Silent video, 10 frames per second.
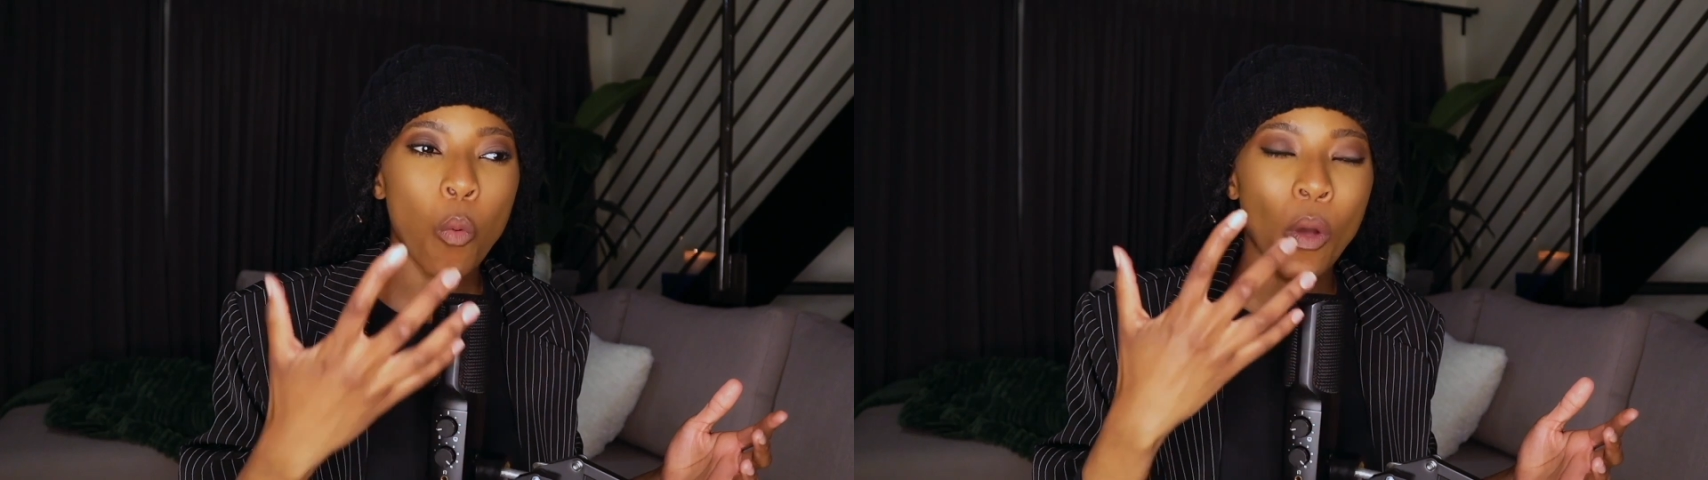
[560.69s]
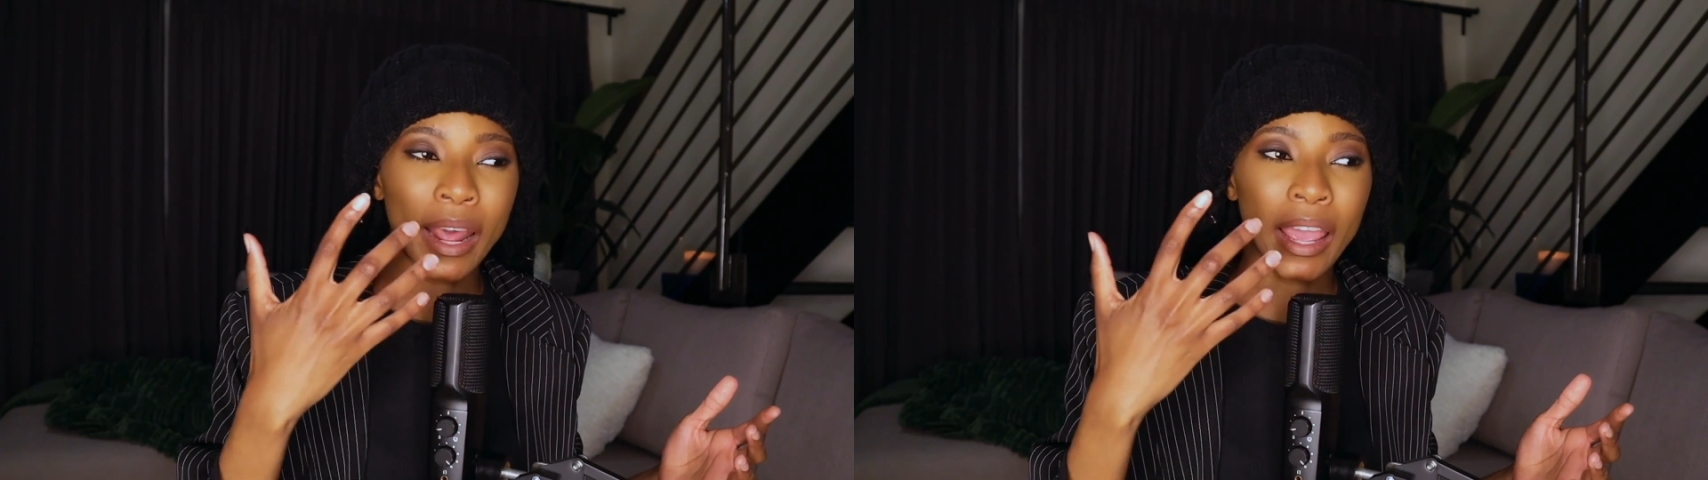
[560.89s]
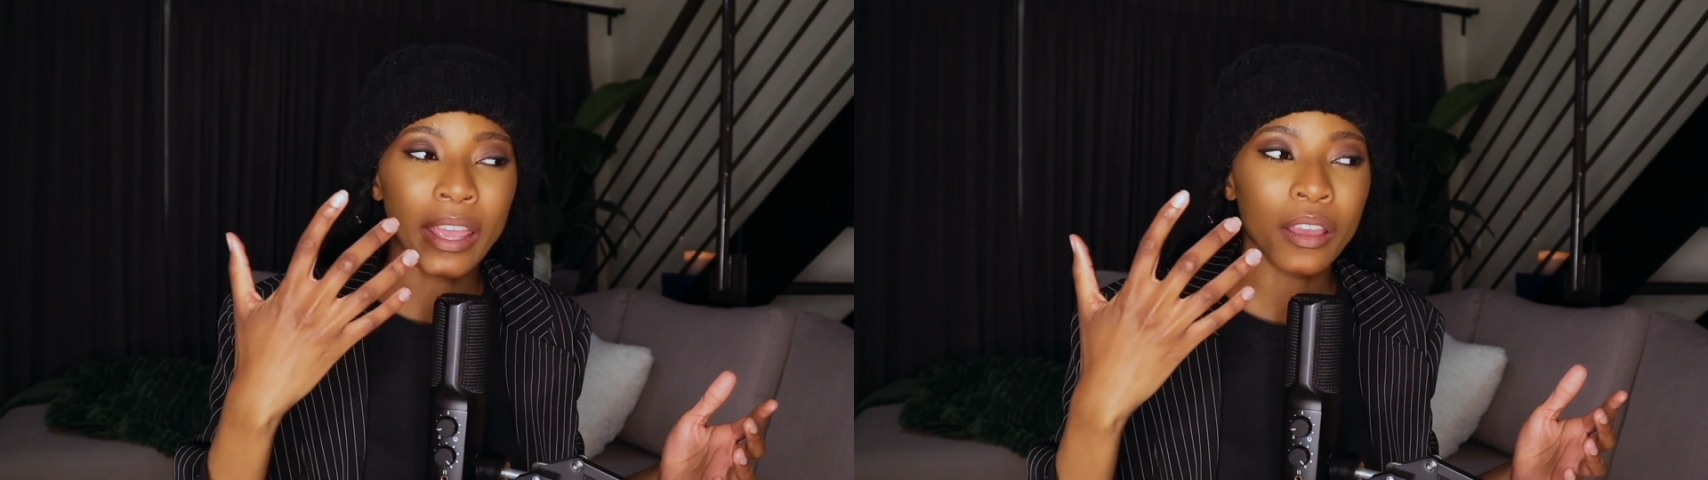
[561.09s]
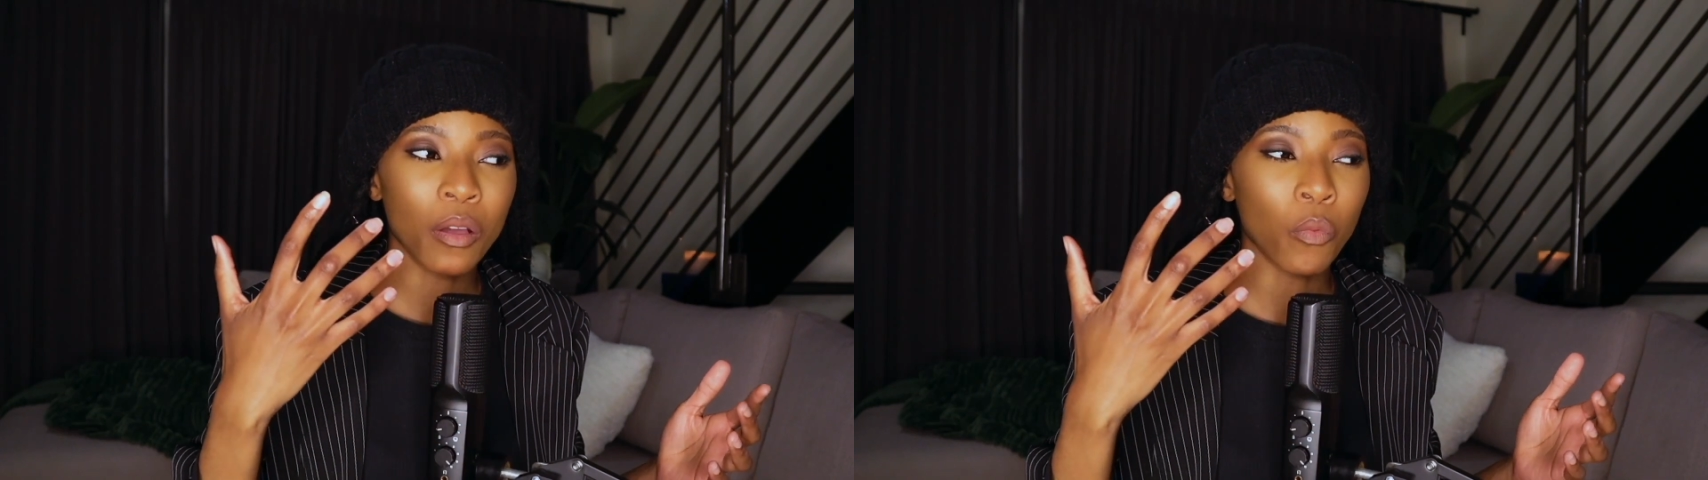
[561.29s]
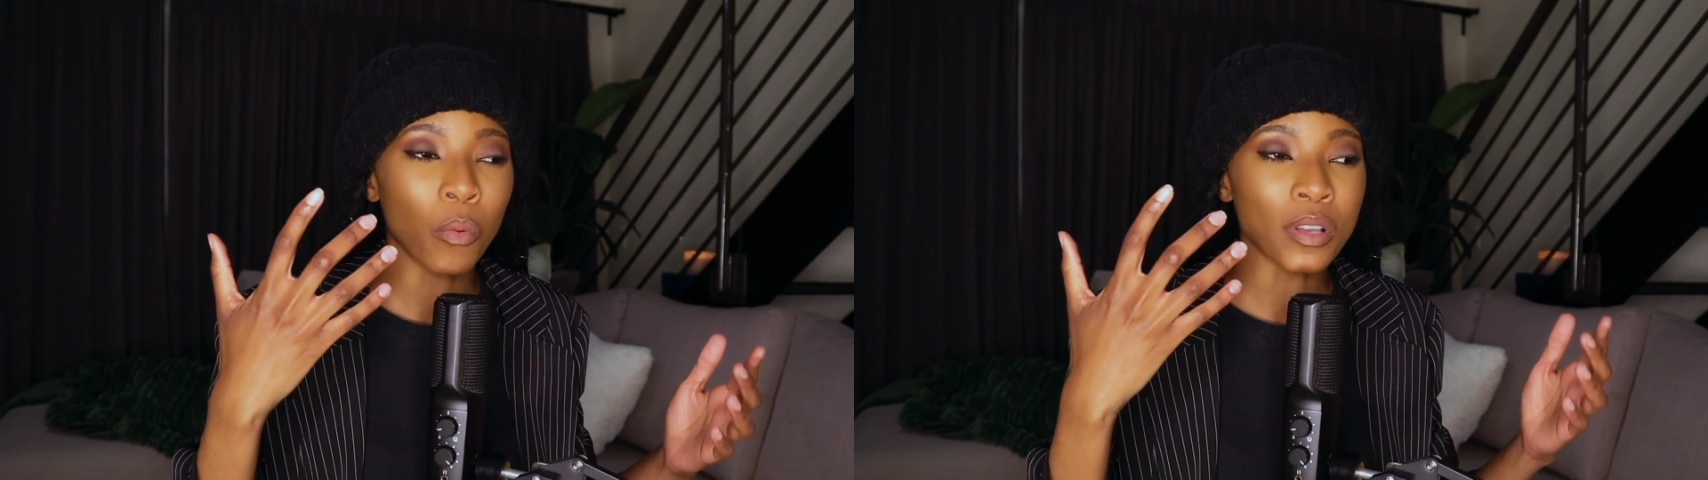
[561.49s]
what
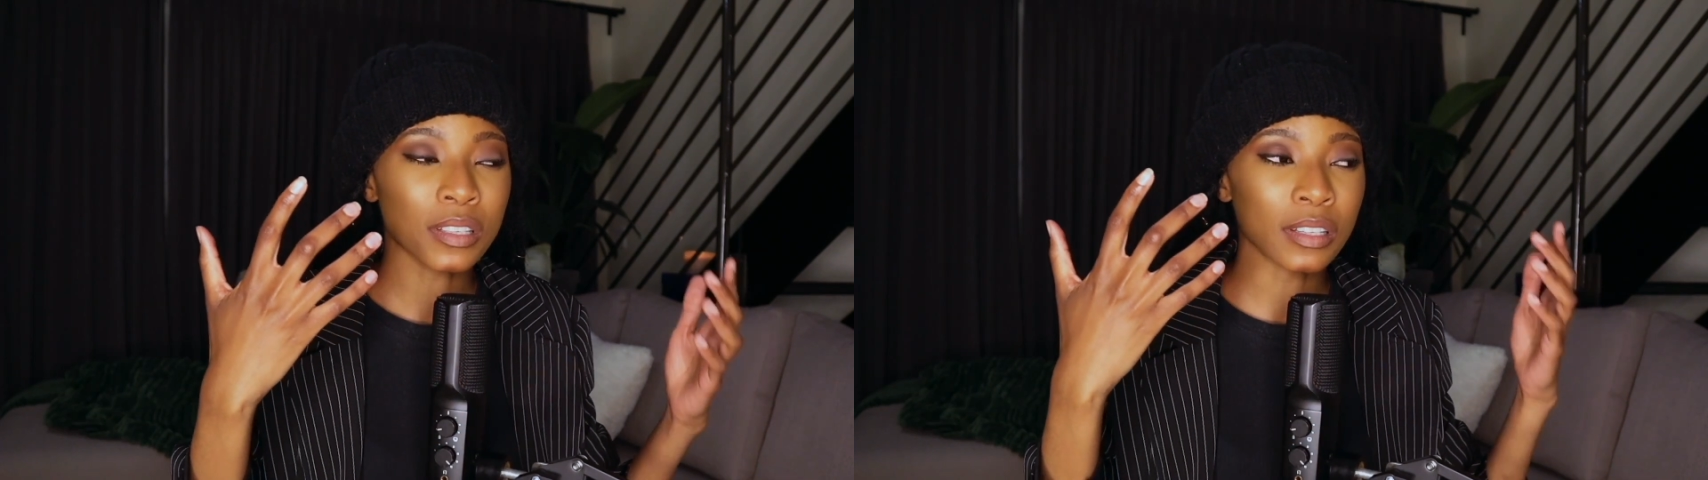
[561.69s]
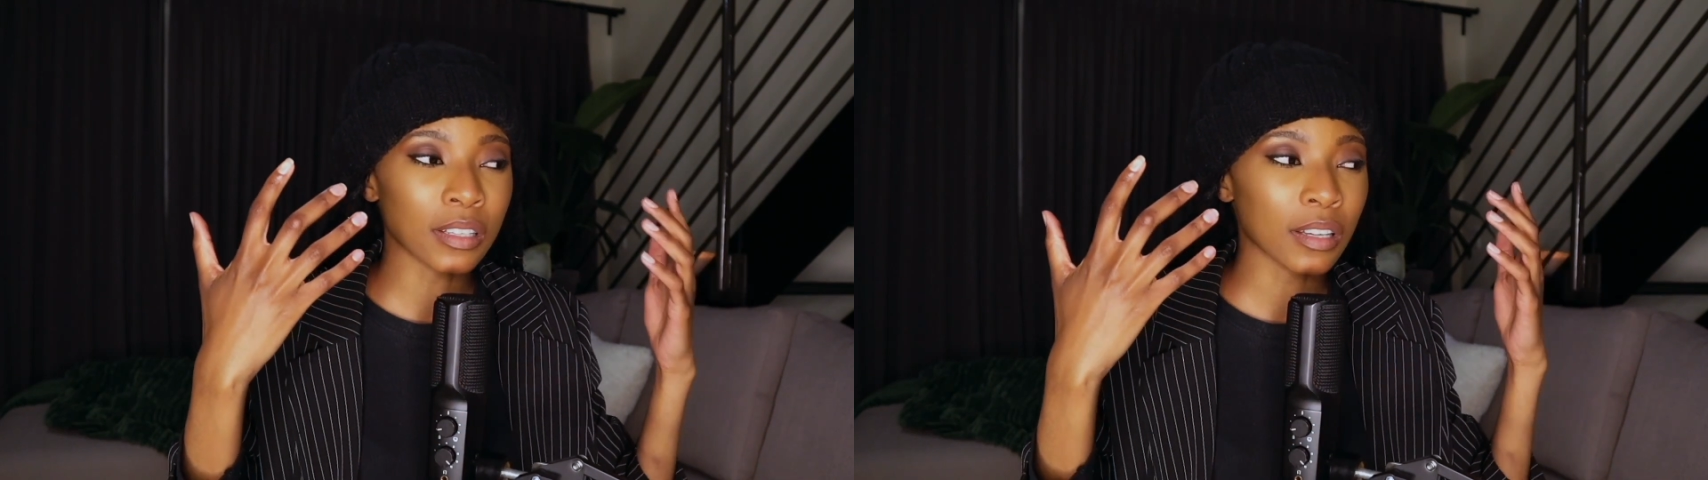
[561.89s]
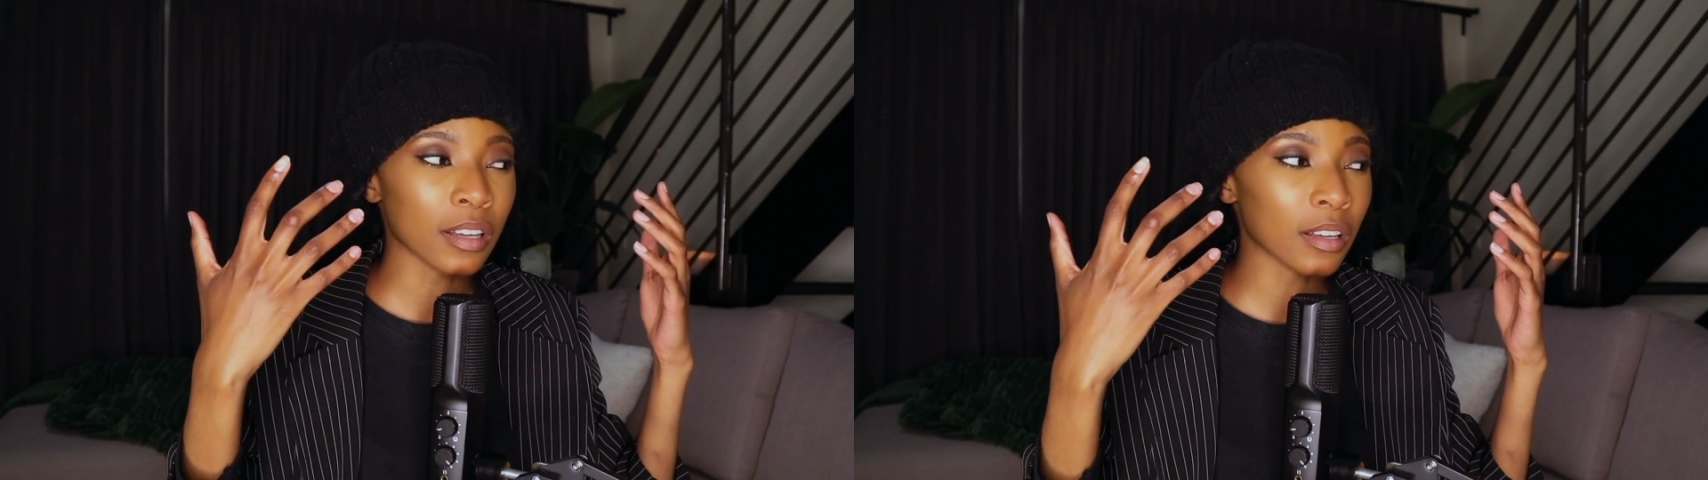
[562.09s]
was not